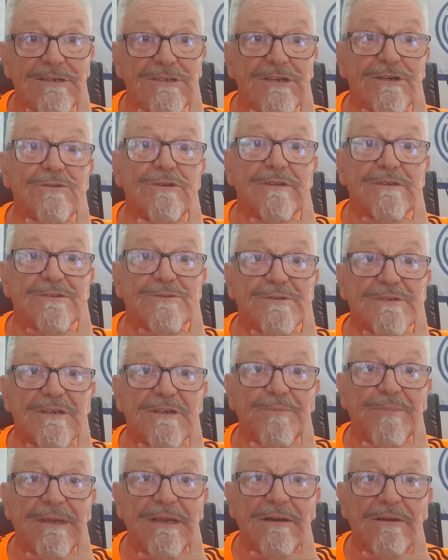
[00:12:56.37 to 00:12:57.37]
told you this was
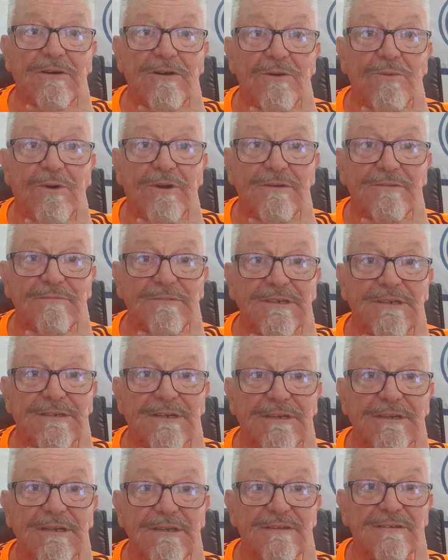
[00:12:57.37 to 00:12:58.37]
going to be a long one, didn't
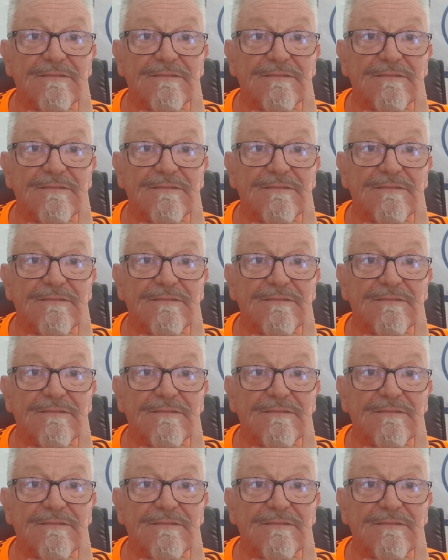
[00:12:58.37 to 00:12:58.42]
I?